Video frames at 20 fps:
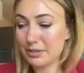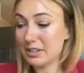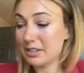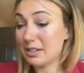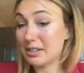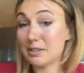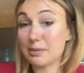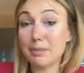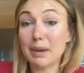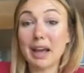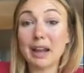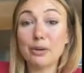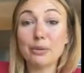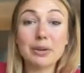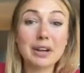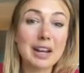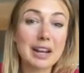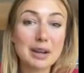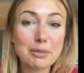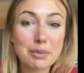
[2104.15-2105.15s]
It doesn't matter
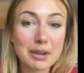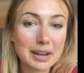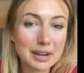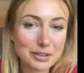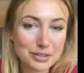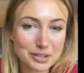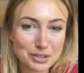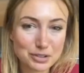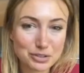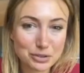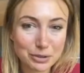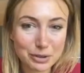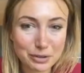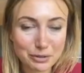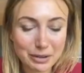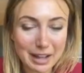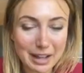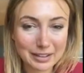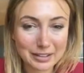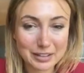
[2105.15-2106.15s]
what anybody else is doing
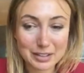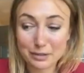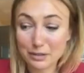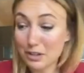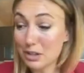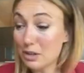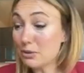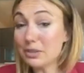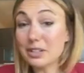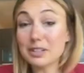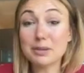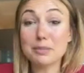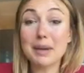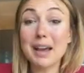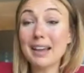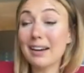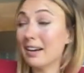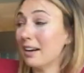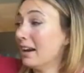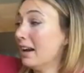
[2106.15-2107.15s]
relative to you. It doesn't
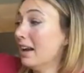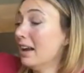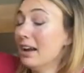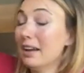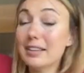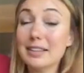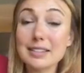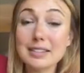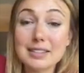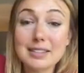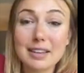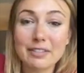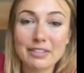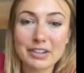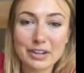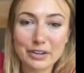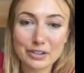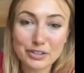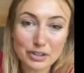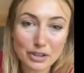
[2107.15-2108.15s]
matter 7
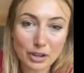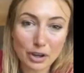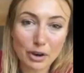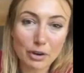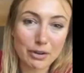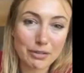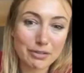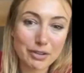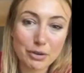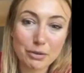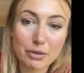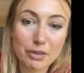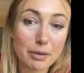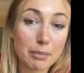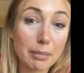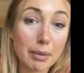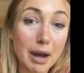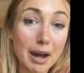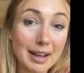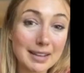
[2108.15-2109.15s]
years ago if you were the
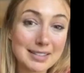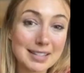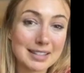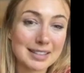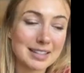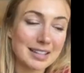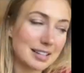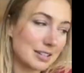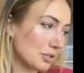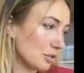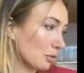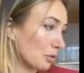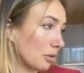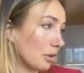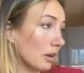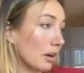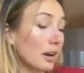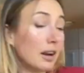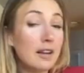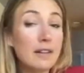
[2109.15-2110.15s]
boss at this,
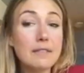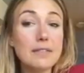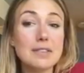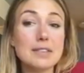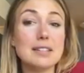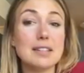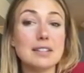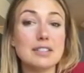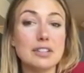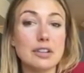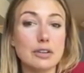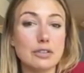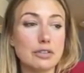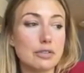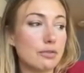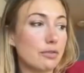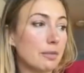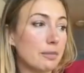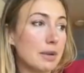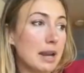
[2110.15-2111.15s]
or 6 years
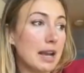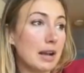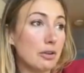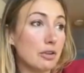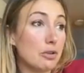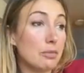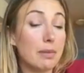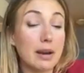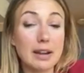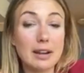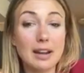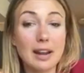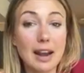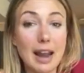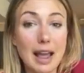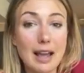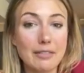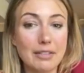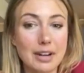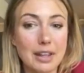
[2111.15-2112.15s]
from now you might not
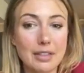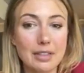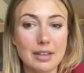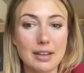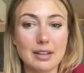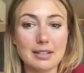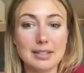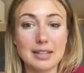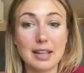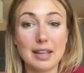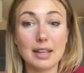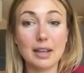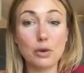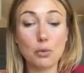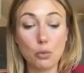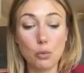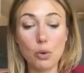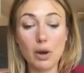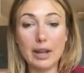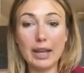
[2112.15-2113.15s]
have anything. It's like,
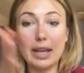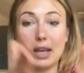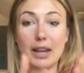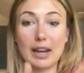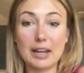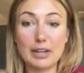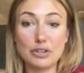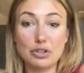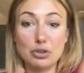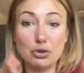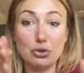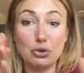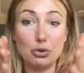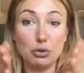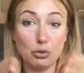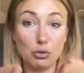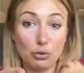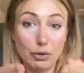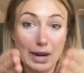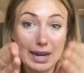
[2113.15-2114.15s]
what can I do
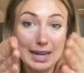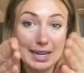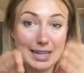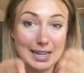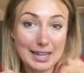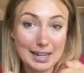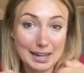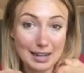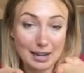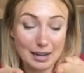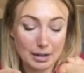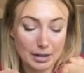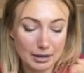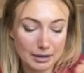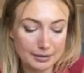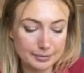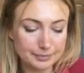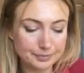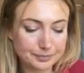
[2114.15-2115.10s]
right here?